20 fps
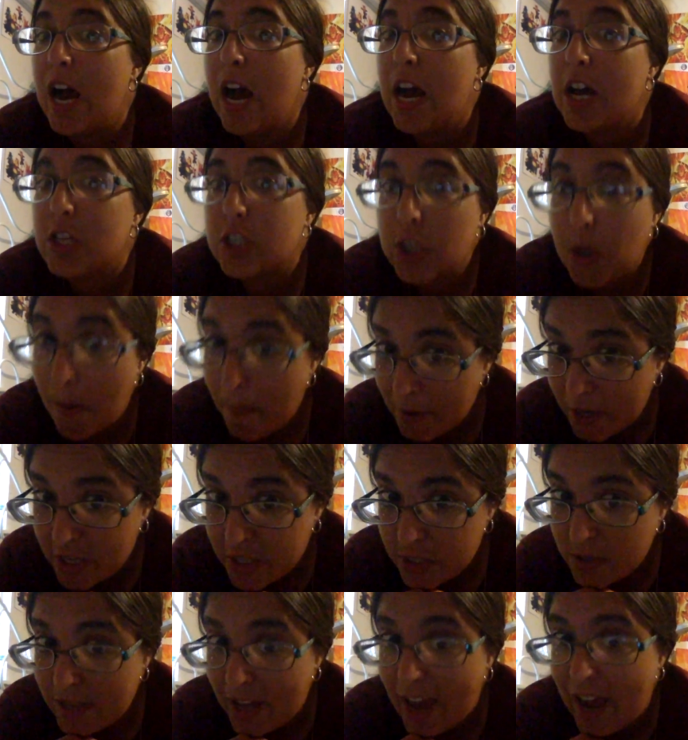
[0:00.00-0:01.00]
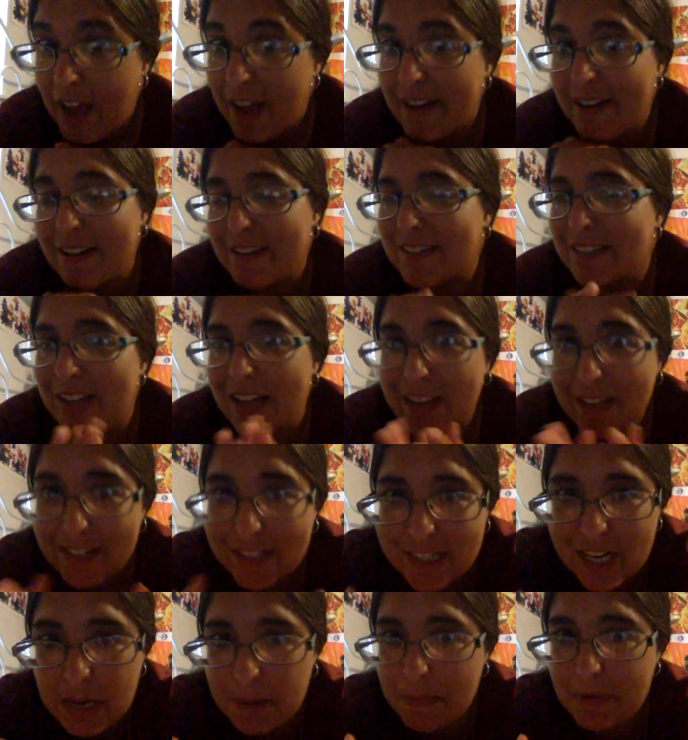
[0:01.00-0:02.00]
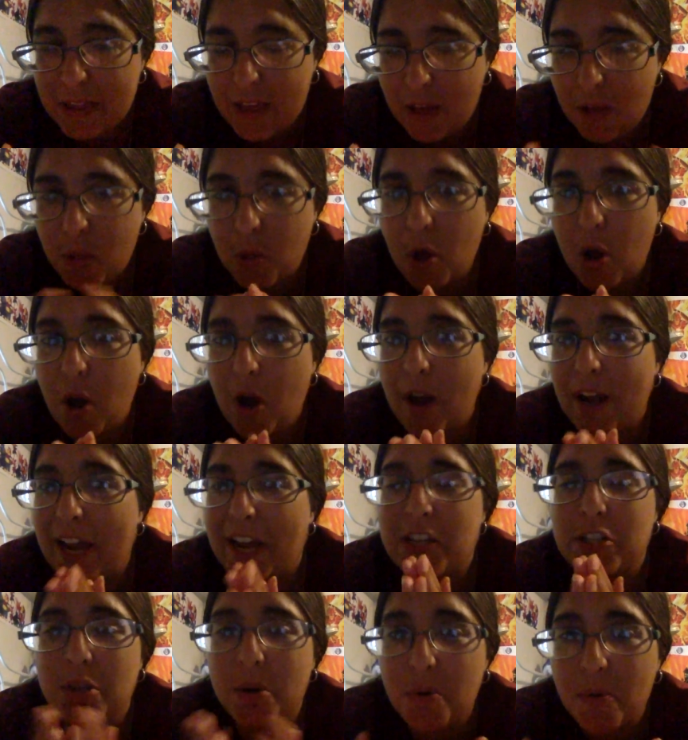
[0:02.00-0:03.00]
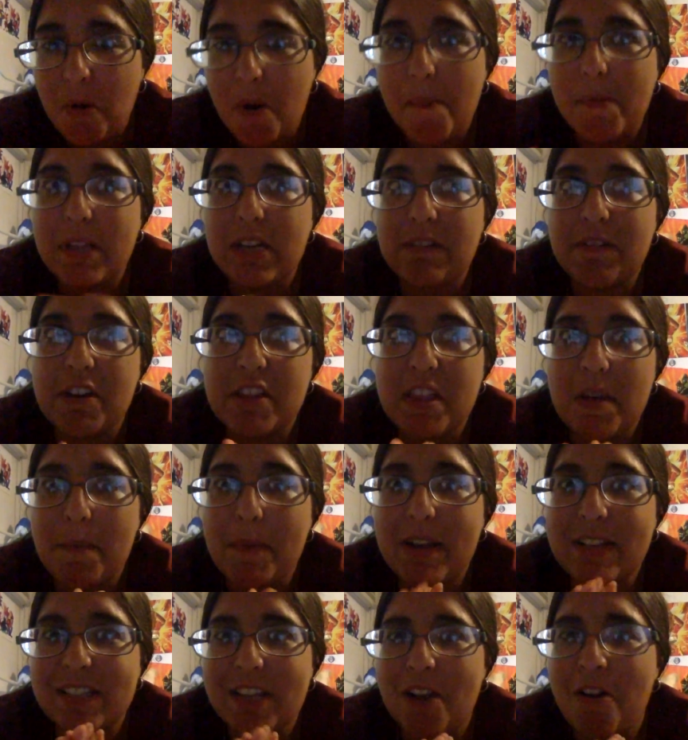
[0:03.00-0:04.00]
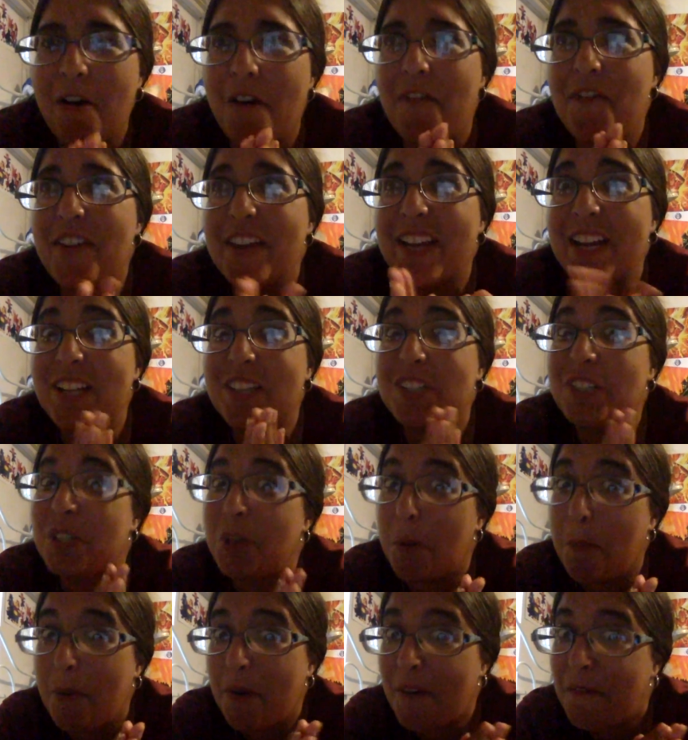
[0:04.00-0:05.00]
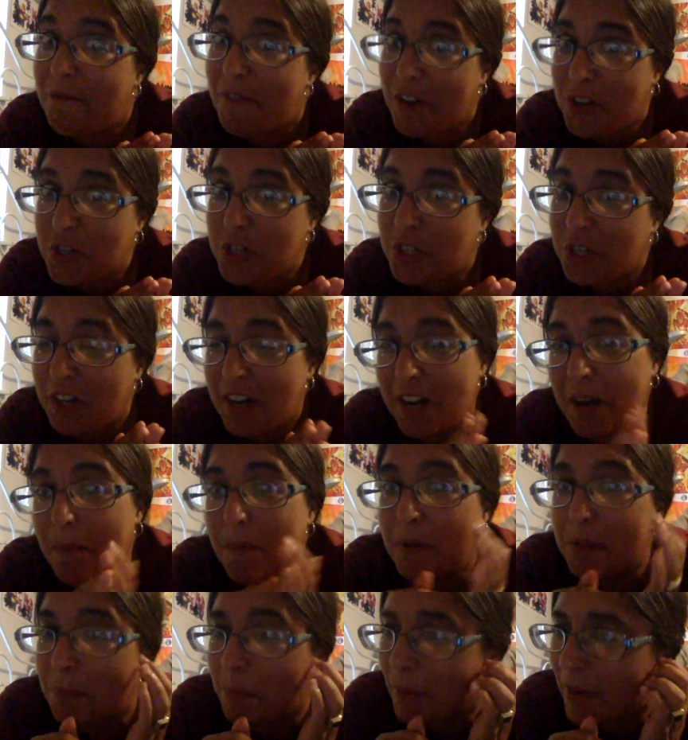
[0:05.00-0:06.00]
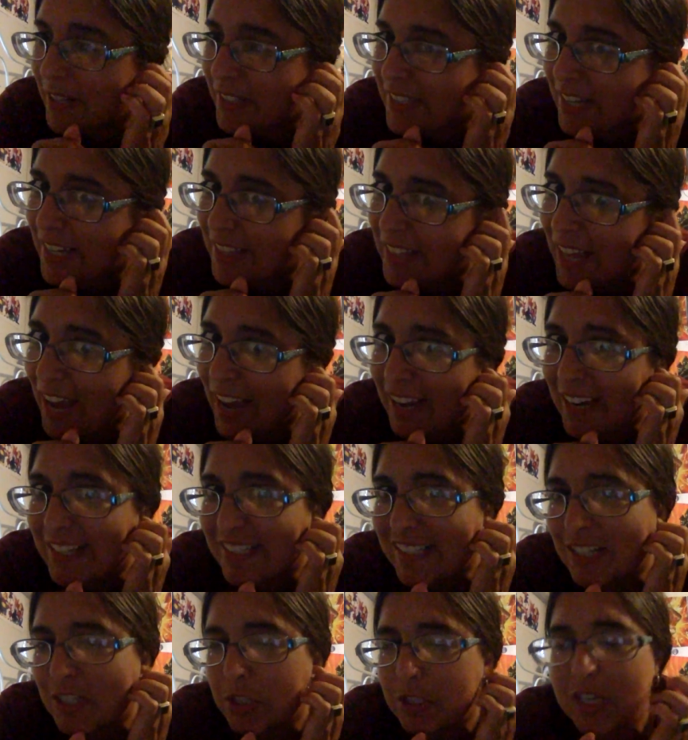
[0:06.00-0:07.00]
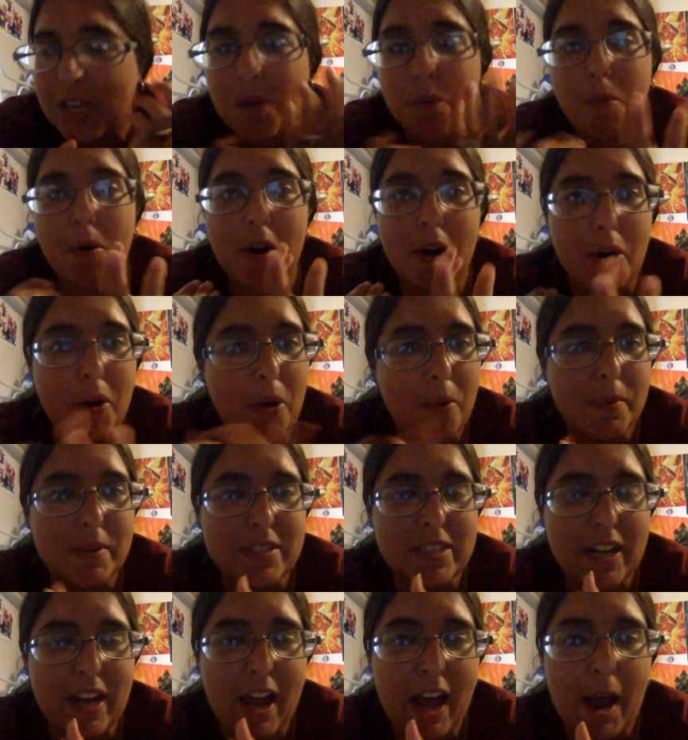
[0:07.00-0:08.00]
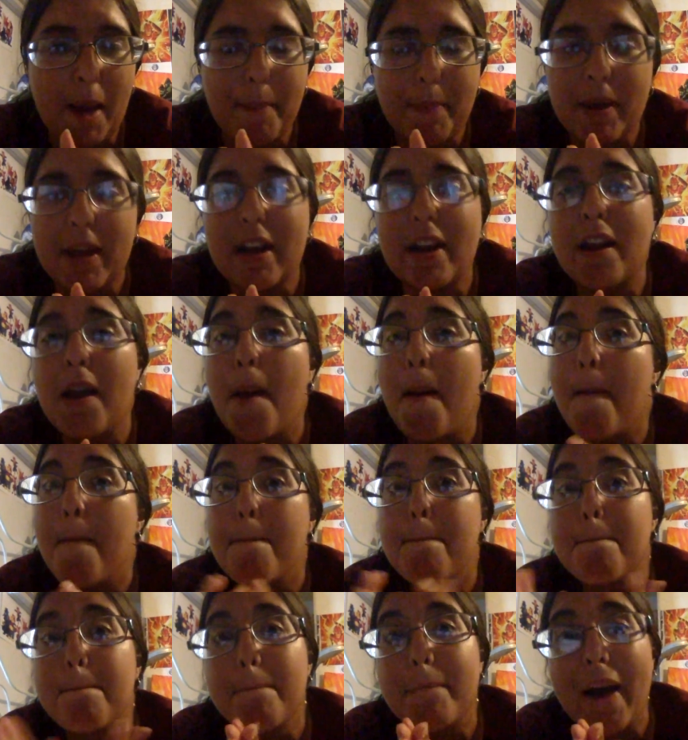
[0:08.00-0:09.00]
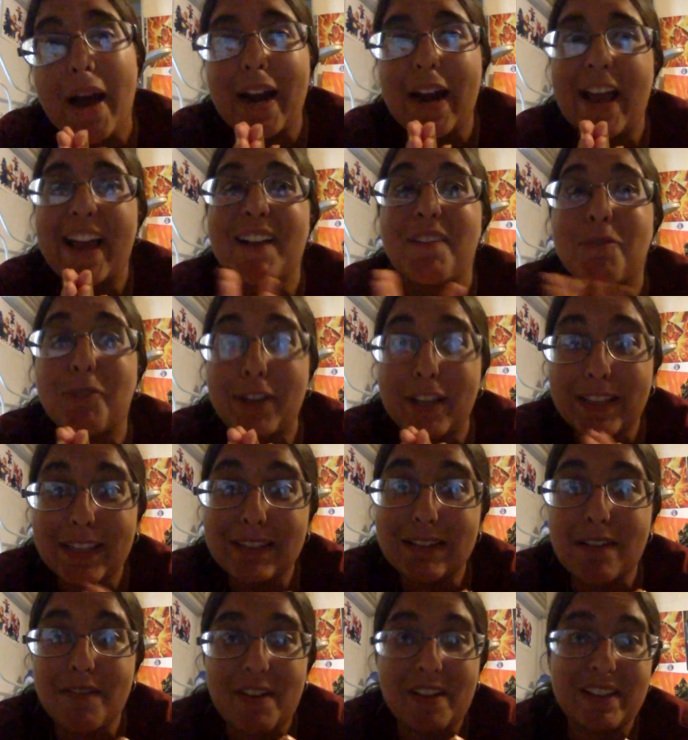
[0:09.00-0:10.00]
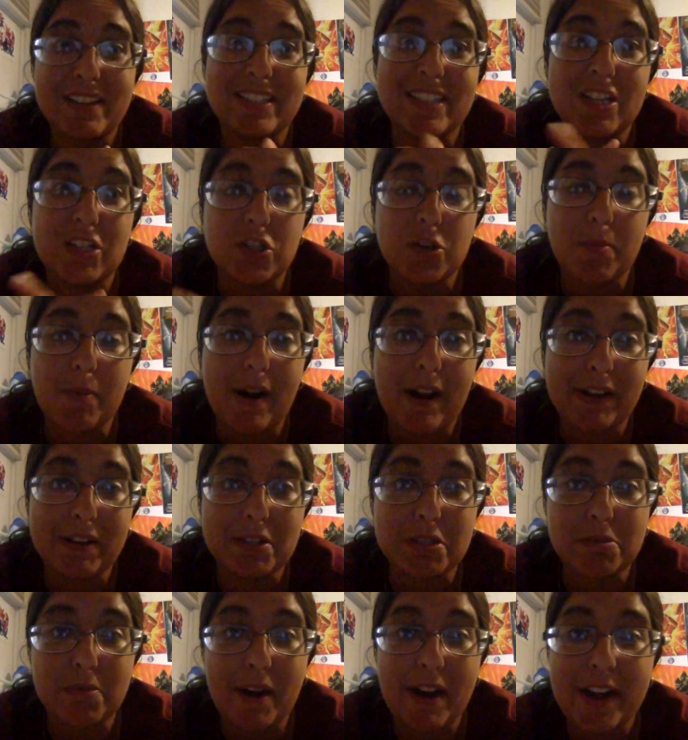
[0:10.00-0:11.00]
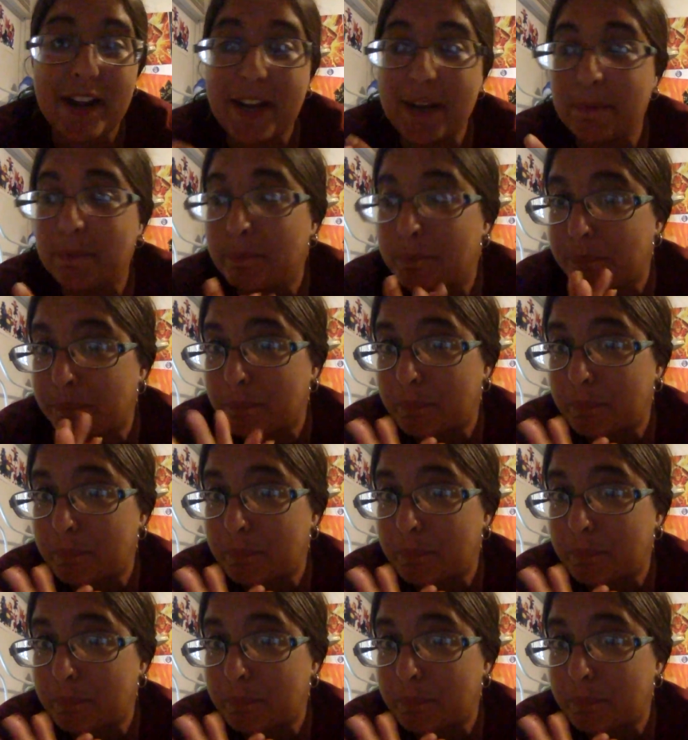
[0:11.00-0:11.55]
So I'm going to do that. It's not going to take me that long. I don't normally read them because I often get super frustrated with books like that because I just, like, want to know what's going to happen. But I really love Alexandra Bracken's writing.